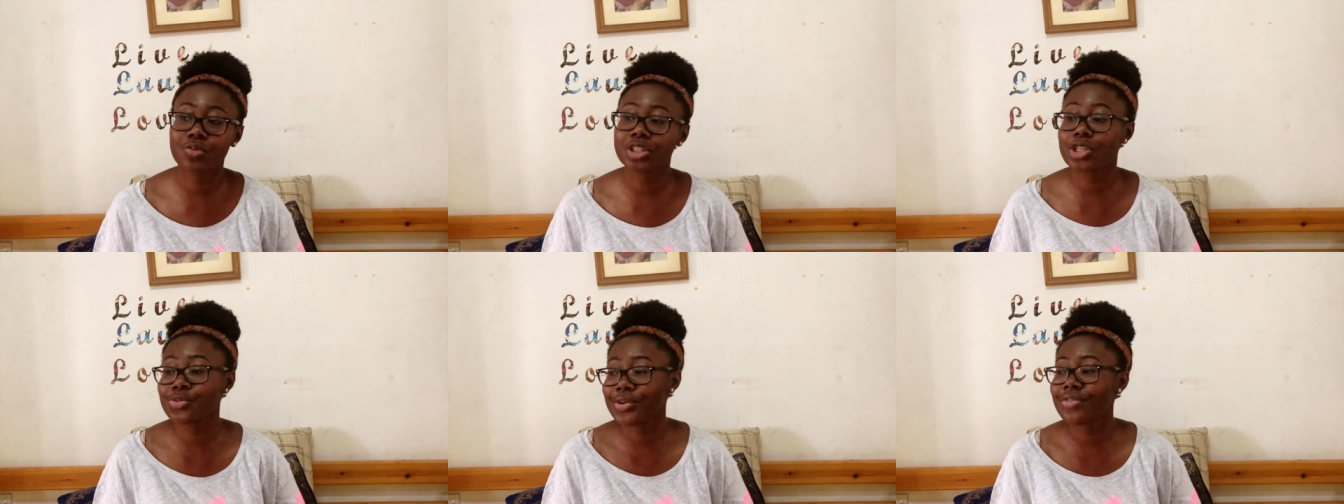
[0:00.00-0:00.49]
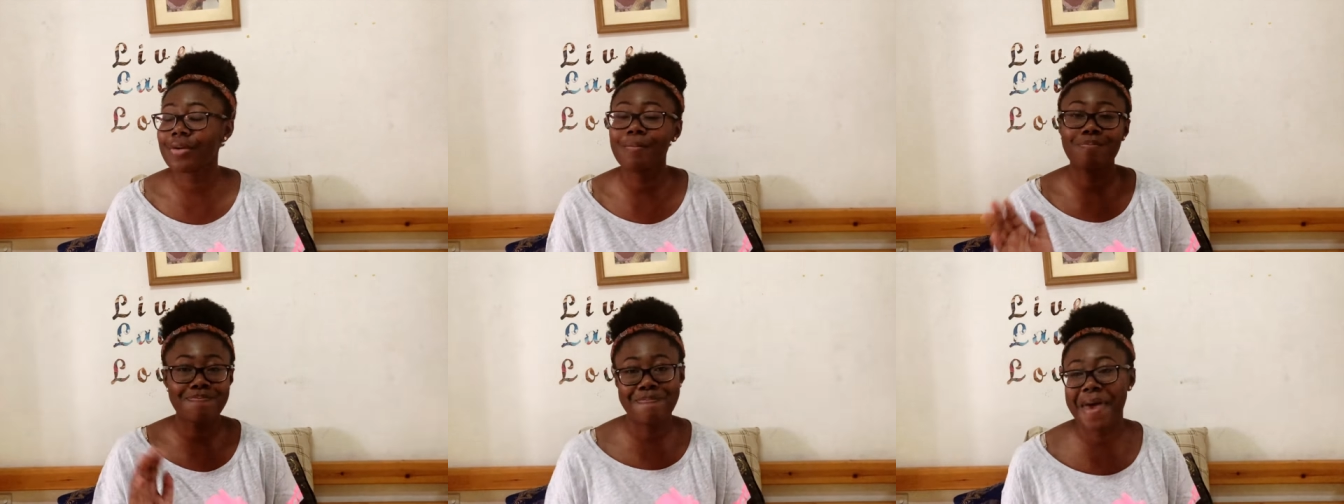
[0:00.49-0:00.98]
which is one of the
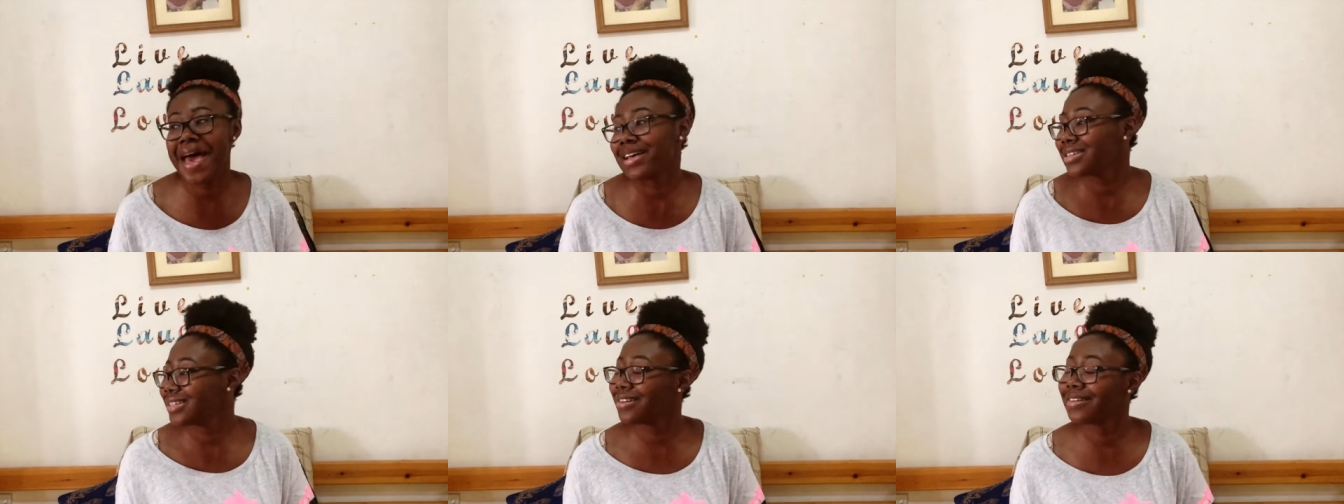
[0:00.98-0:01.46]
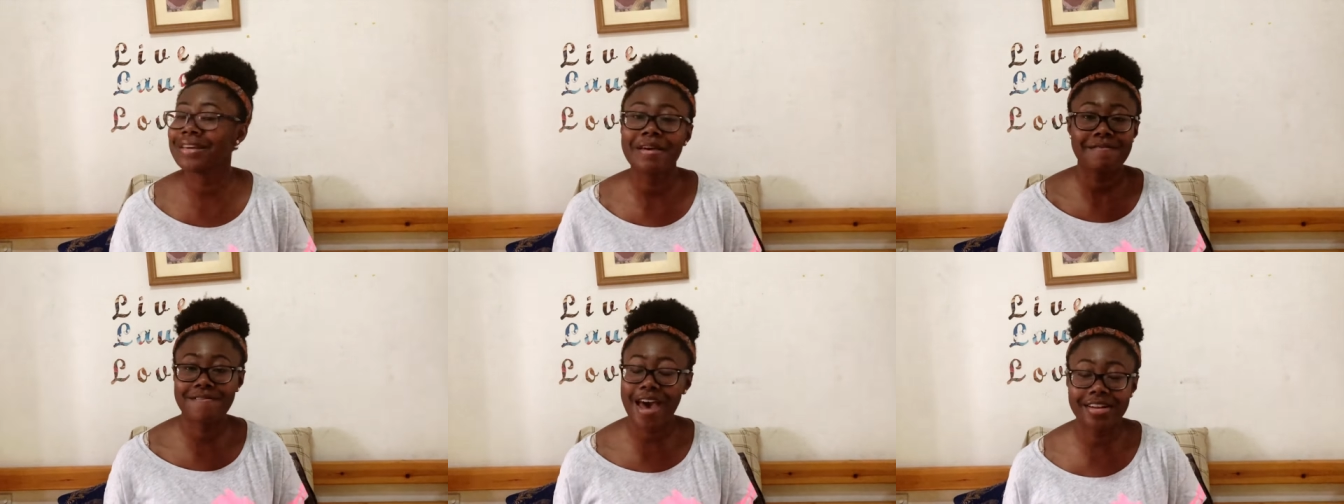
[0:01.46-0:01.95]
best
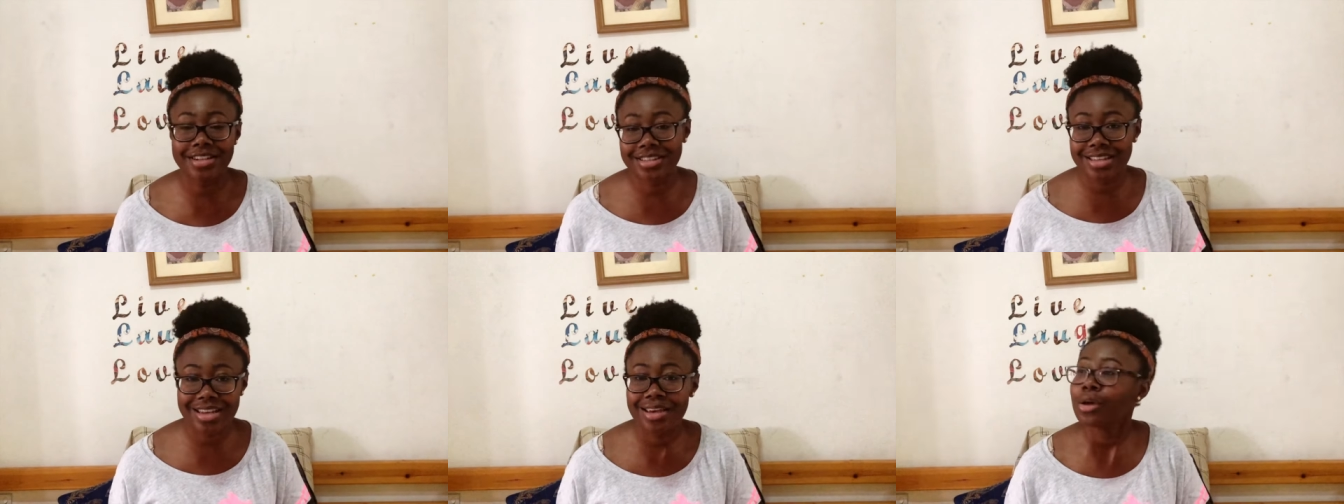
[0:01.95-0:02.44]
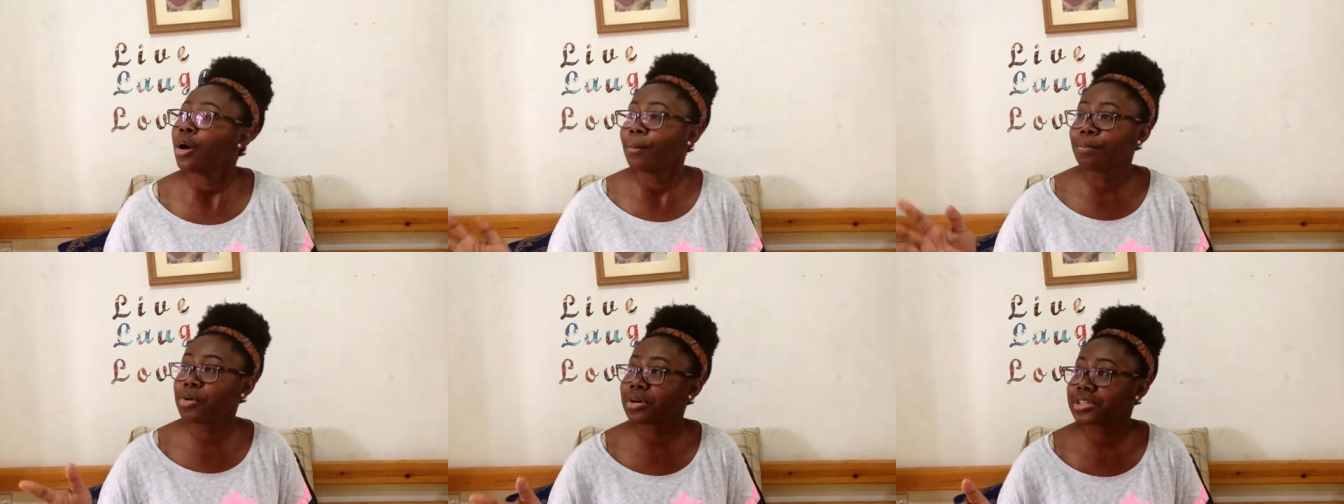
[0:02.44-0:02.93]
fantasy
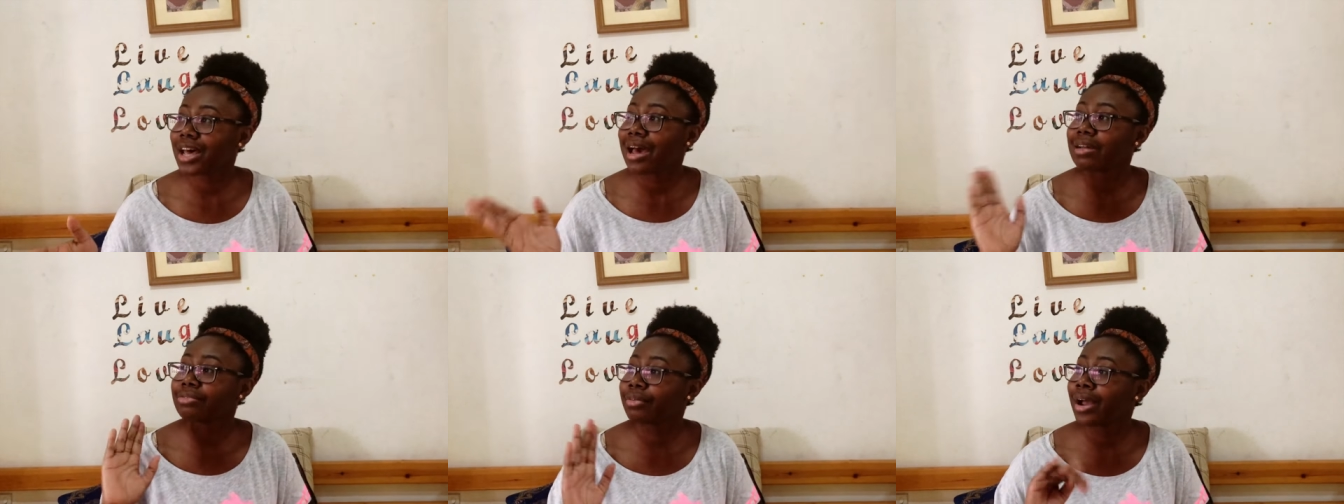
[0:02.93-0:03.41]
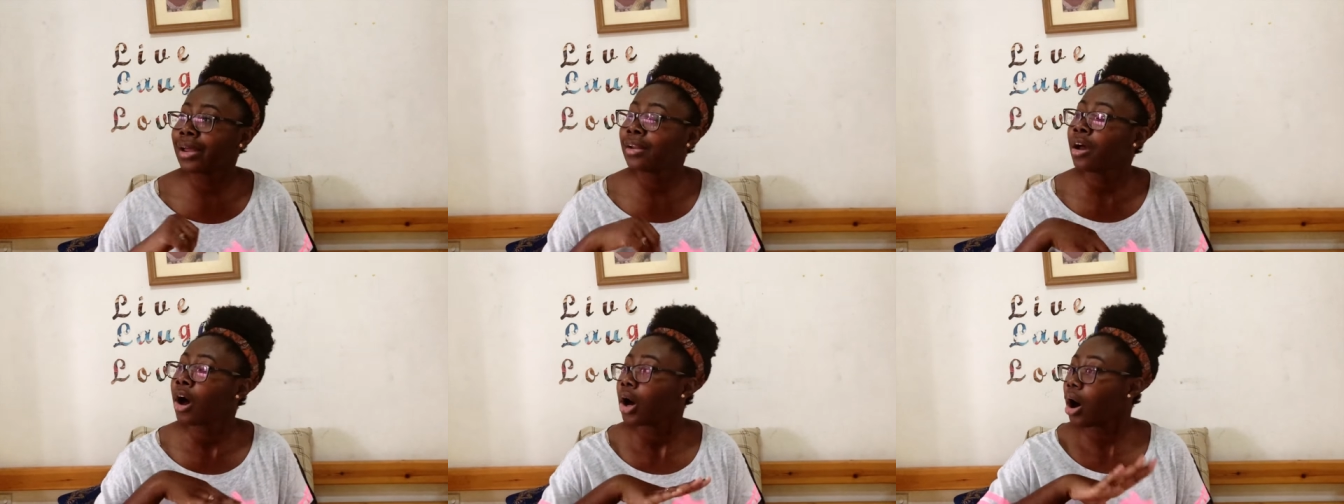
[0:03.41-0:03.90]
books I've read
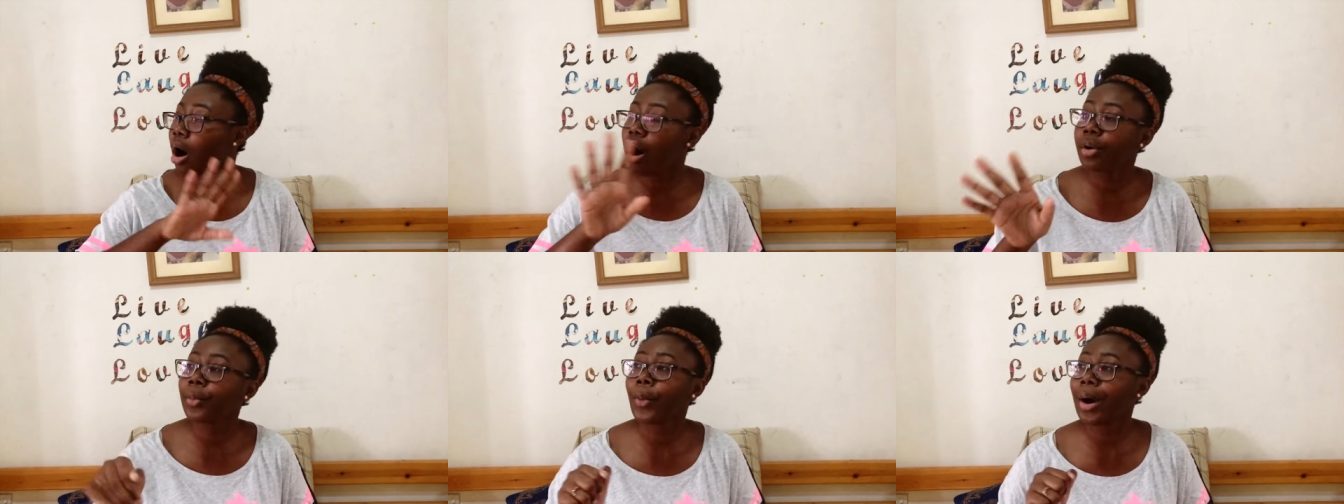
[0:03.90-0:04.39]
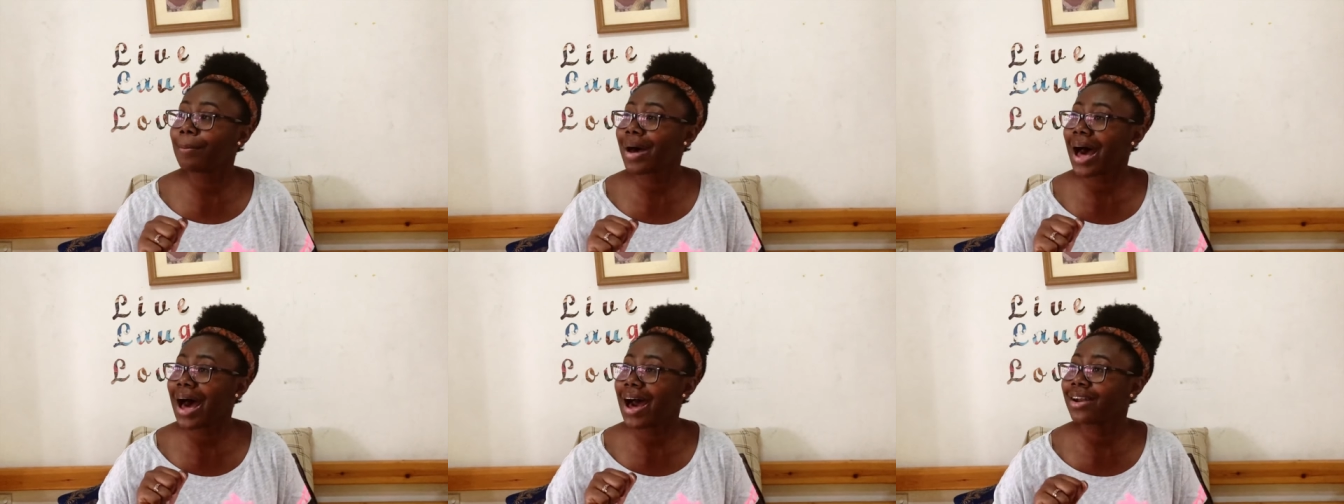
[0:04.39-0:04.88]
on
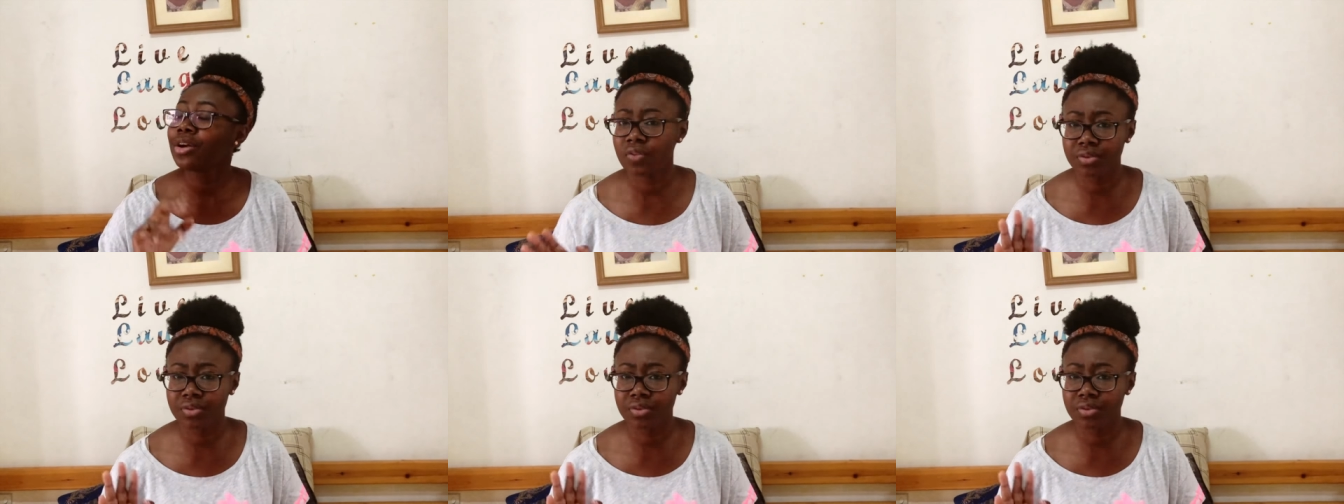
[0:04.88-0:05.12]
Wattpad.